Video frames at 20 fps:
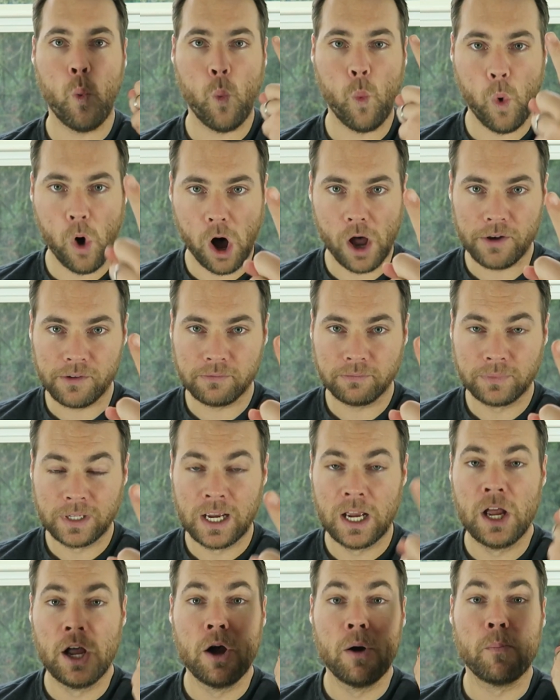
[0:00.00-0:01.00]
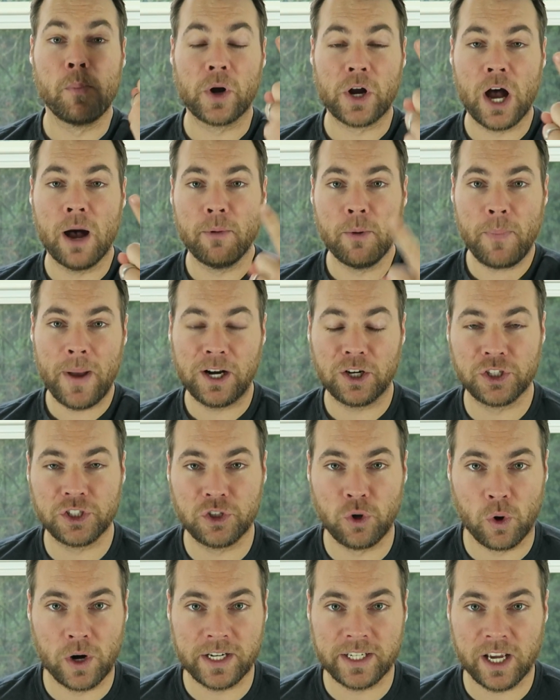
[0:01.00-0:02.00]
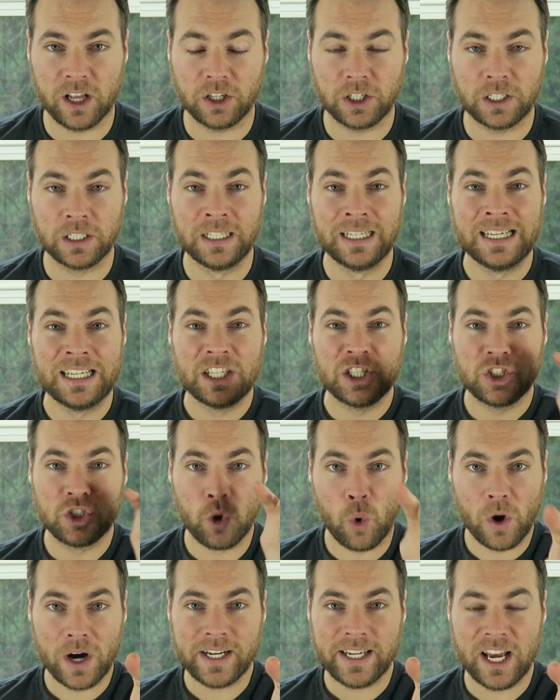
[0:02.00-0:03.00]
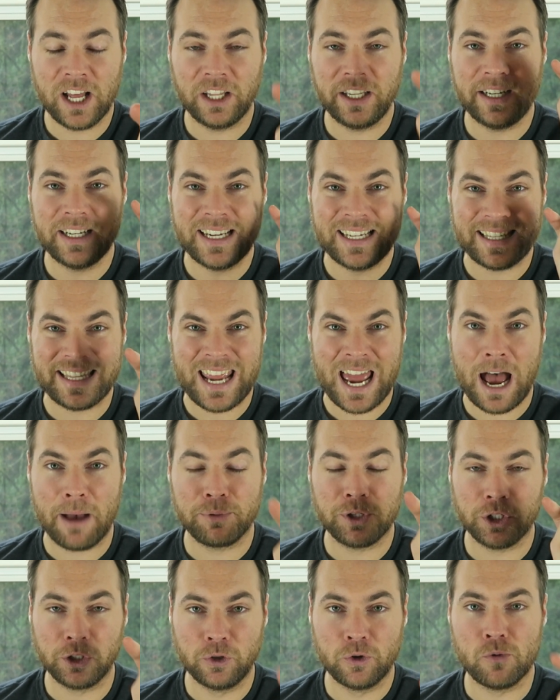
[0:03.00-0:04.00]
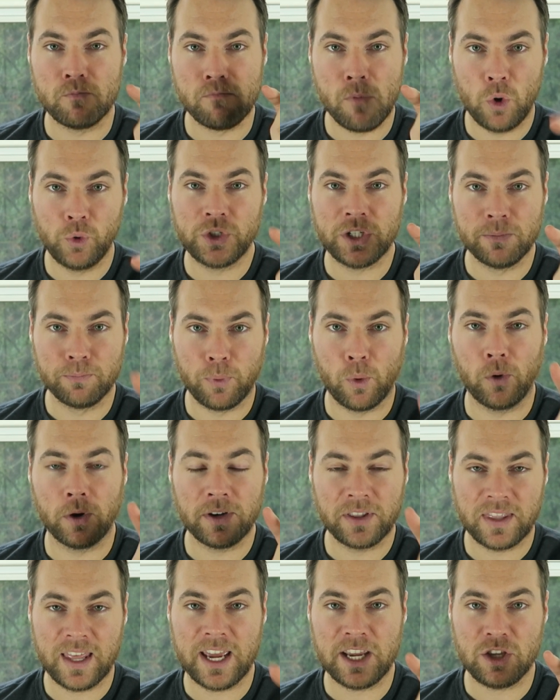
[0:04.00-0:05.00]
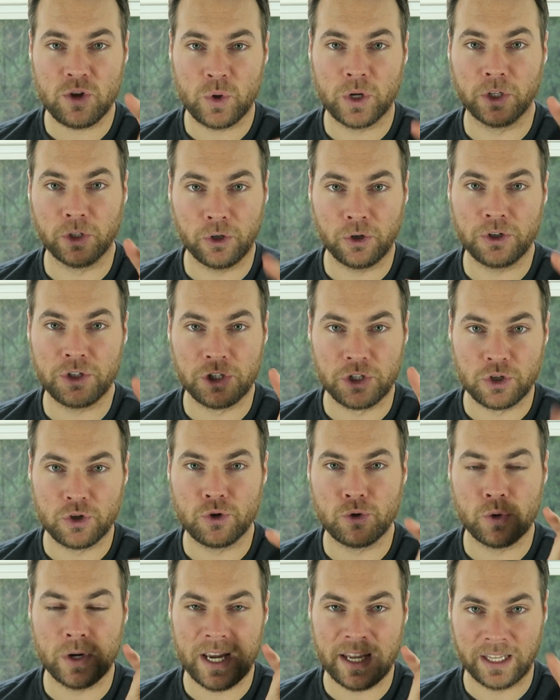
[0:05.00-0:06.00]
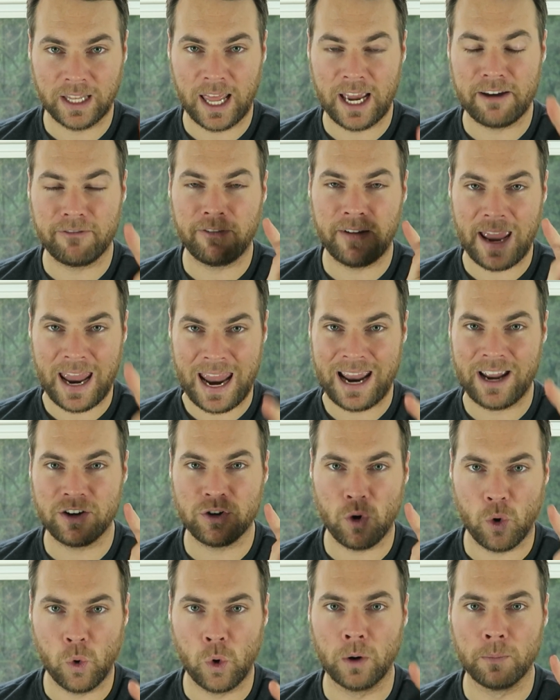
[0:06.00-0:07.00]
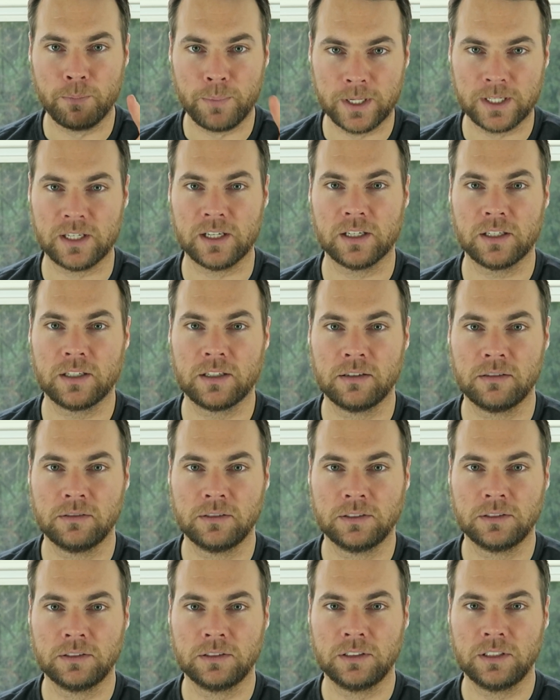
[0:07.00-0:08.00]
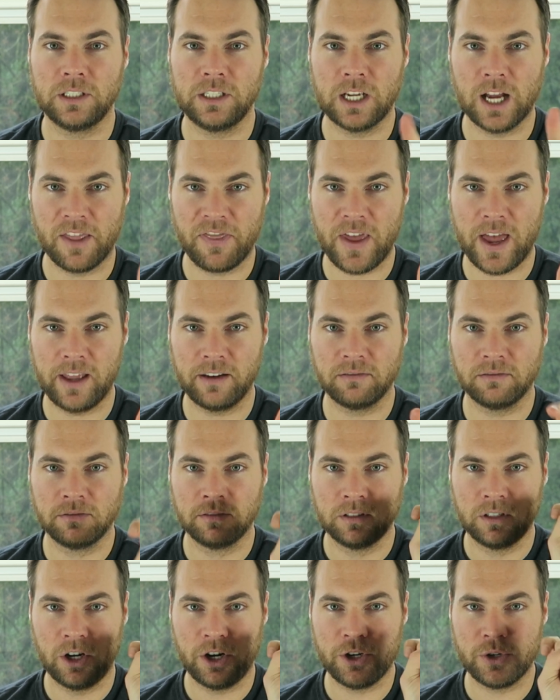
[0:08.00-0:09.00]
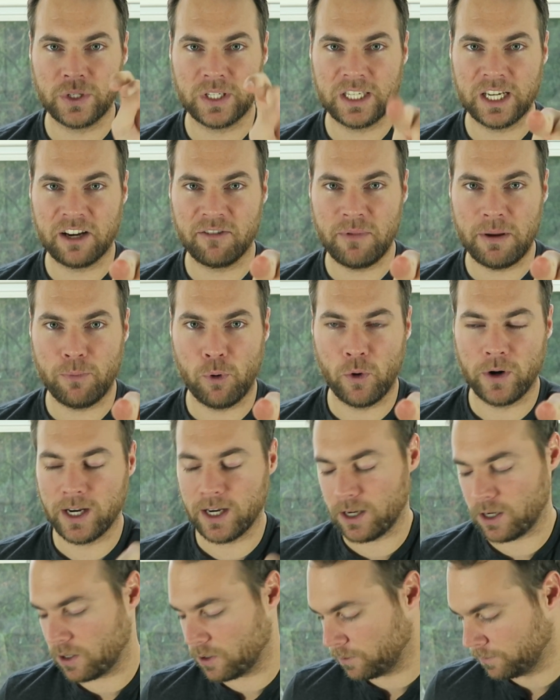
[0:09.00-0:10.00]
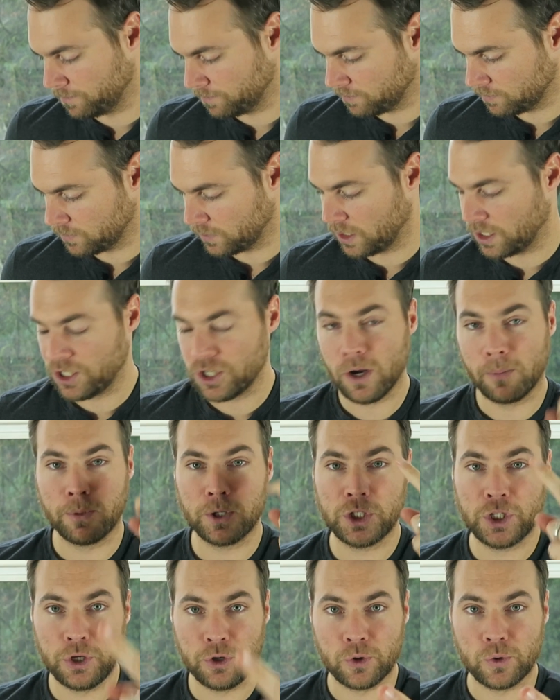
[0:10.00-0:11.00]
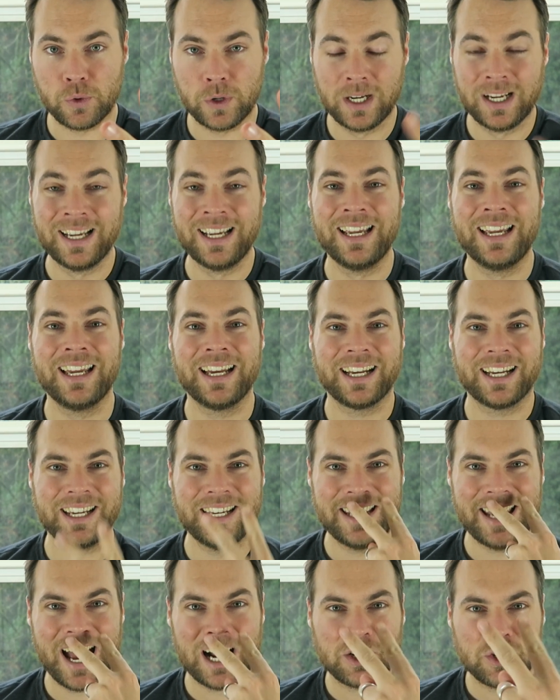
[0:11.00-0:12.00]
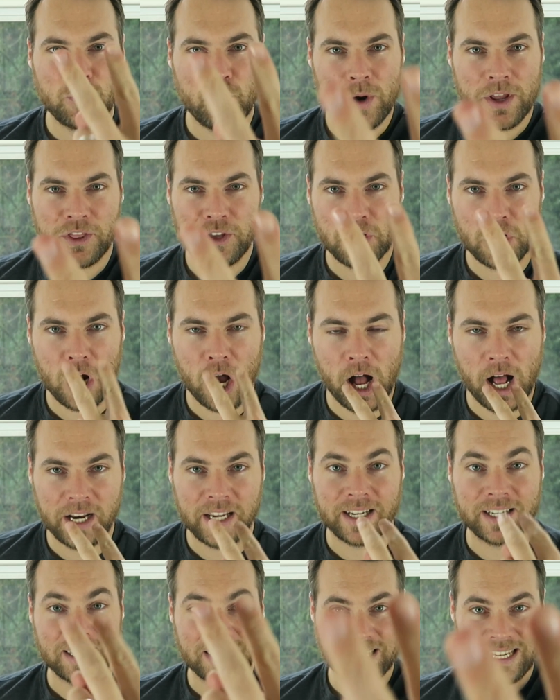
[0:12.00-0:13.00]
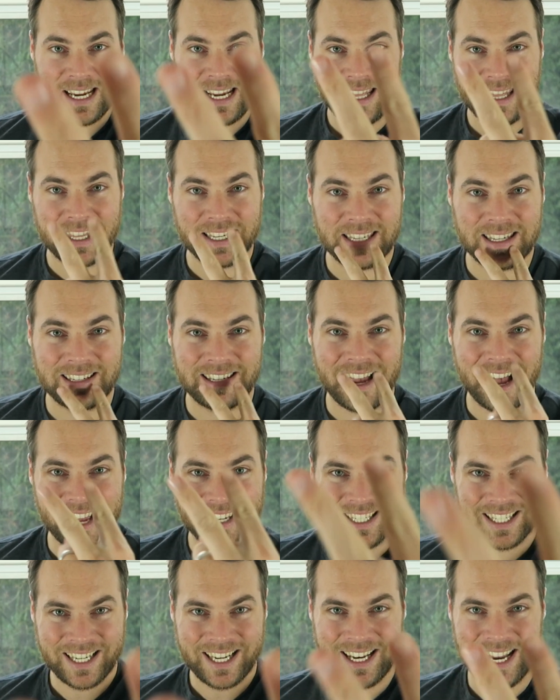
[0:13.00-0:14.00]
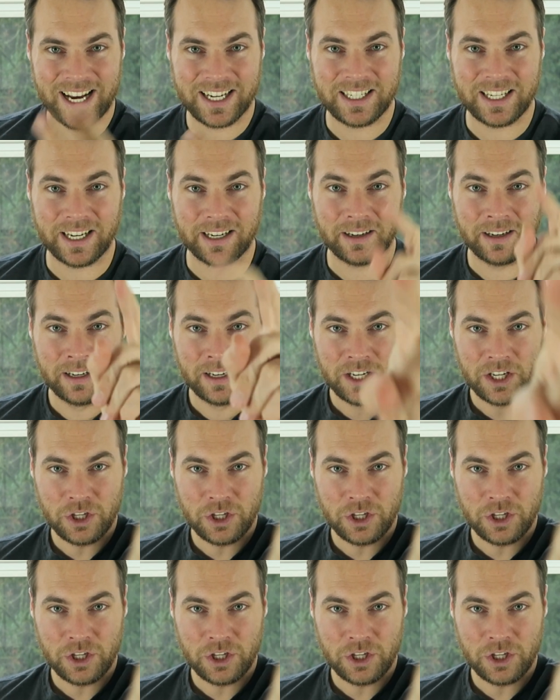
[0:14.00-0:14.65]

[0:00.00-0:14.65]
One, become a better storyteller. Storytelling is the absolute most important thing you can learn to do in life and or business. Got that? Are you sick of me pointing at you? Number two, connect with your audience. See, this is us connecting.